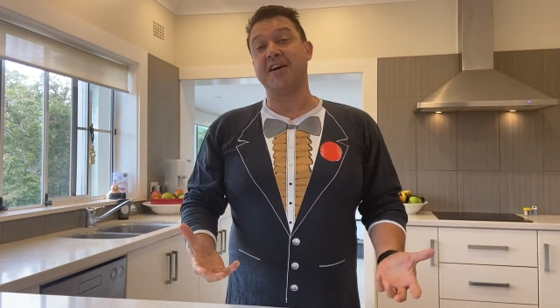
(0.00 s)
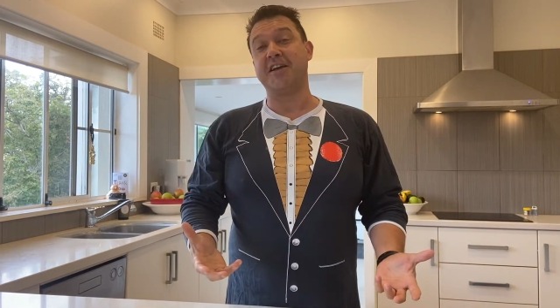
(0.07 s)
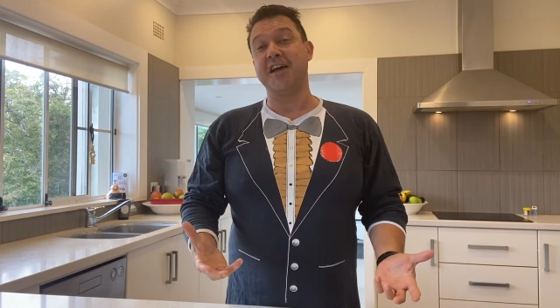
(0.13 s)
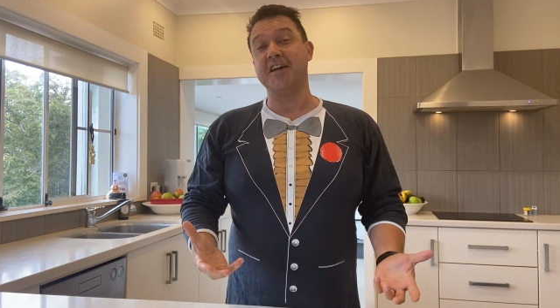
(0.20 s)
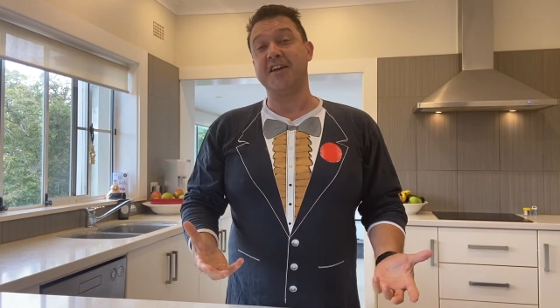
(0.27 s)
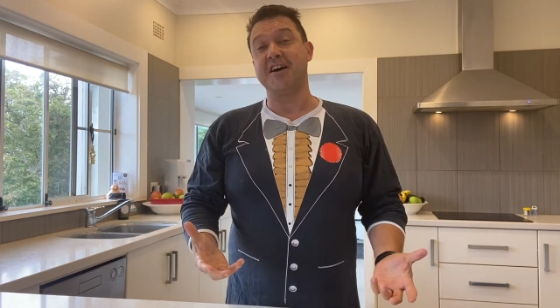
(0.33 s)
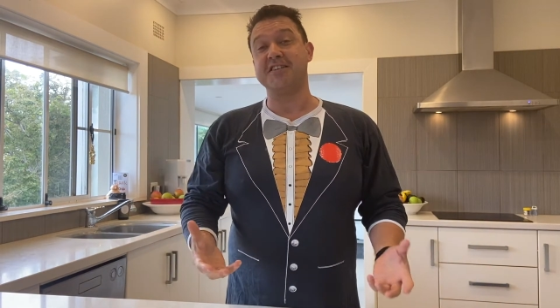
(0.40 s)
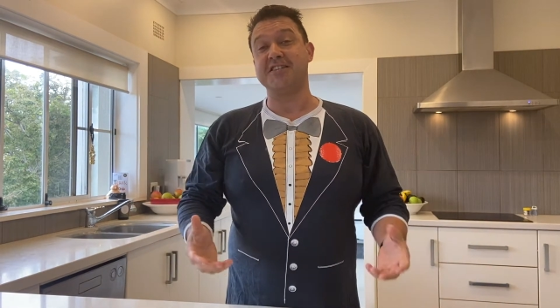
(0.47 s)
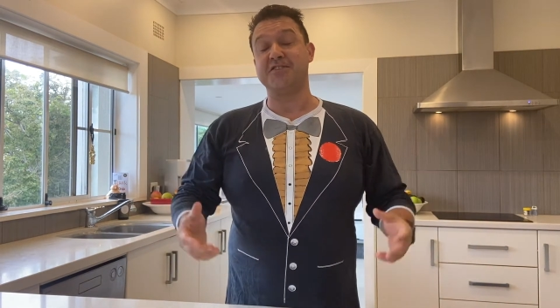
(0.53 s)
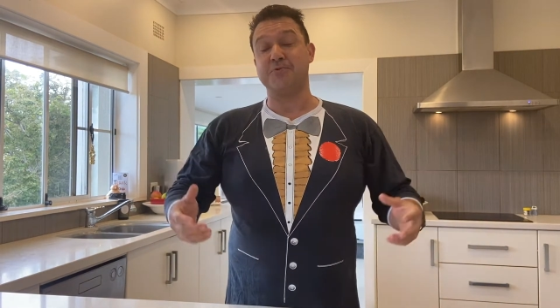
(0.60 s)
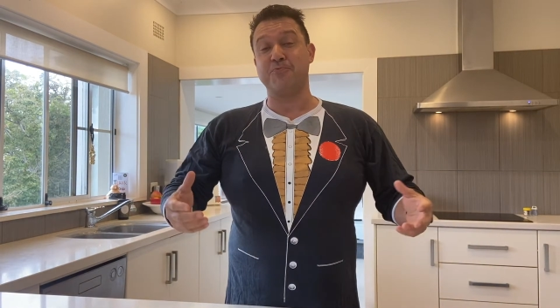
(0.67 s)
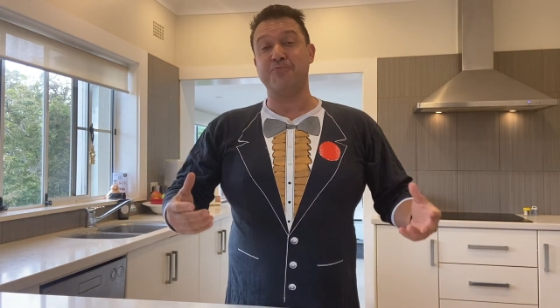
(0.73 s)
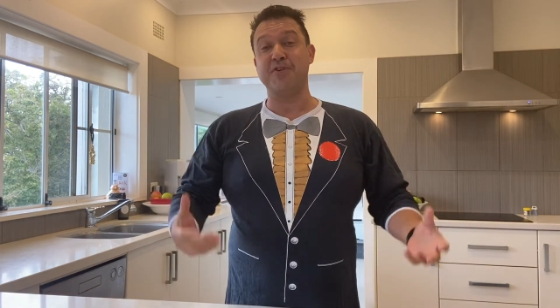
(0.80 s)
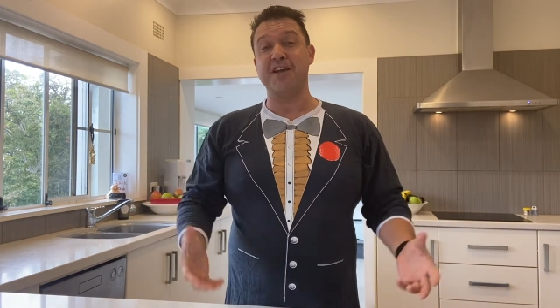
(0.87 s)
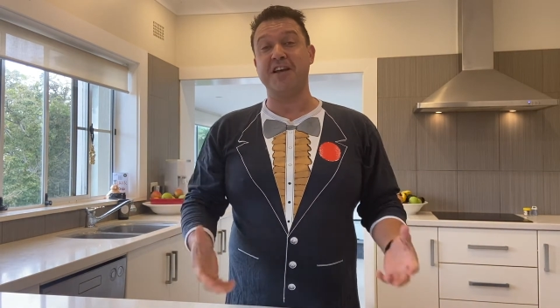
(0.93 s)
Okay, guys. It's a
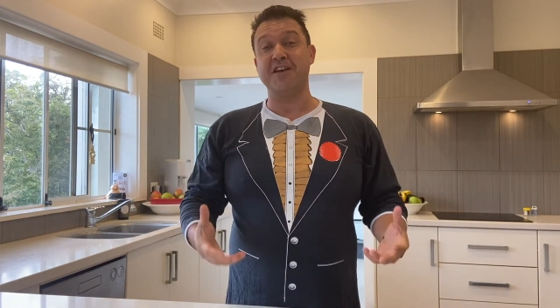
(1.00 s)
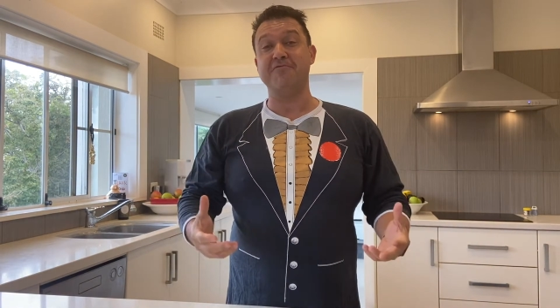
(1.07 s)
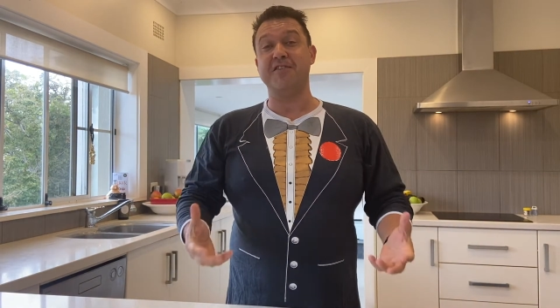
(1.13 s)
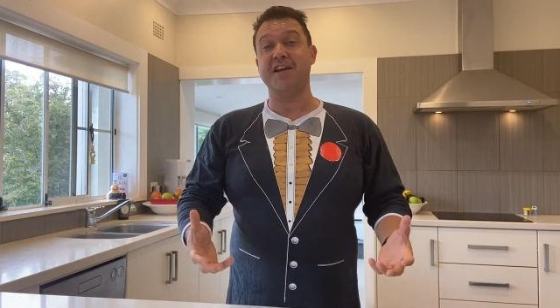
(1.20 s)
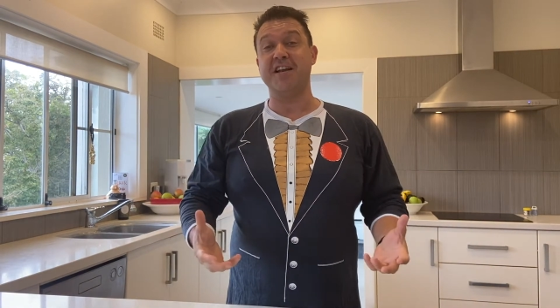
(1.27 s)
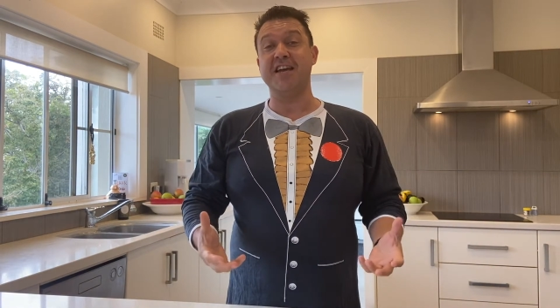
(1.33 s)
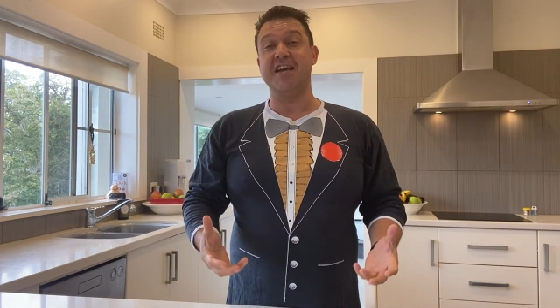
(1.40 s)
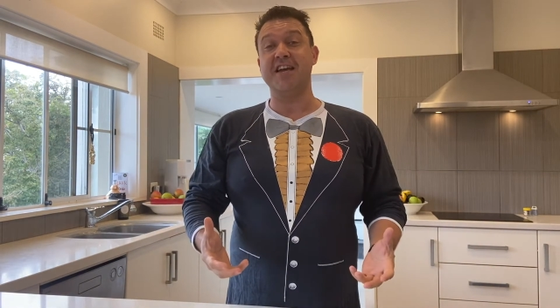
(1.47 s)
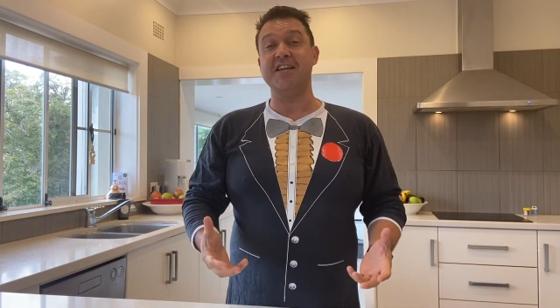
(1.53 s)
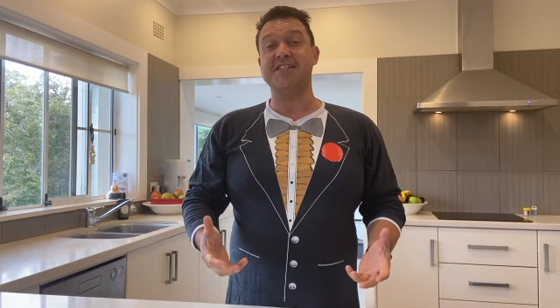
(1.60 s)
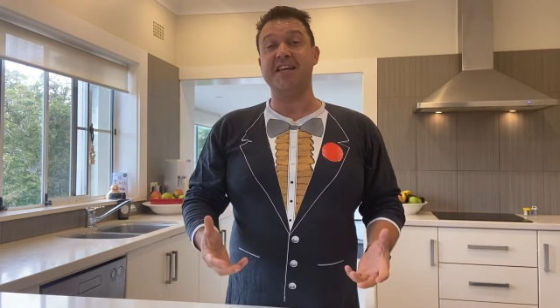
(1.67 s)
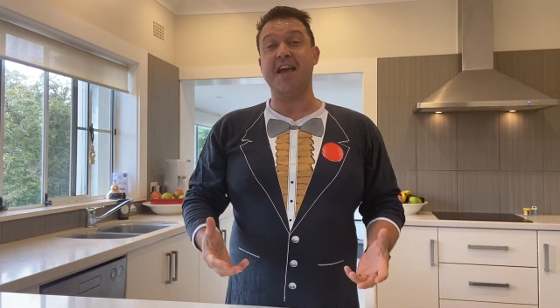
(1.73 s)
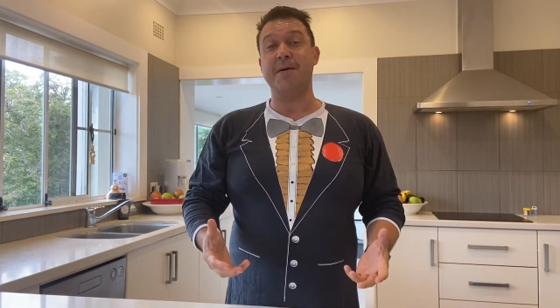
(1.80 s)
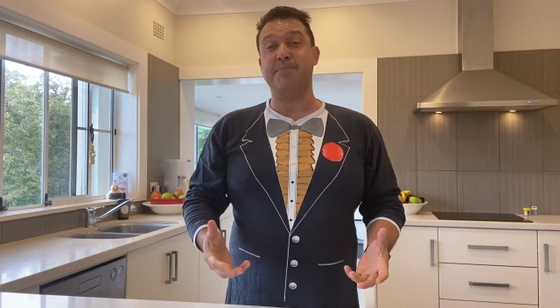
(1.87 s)
really, really easy.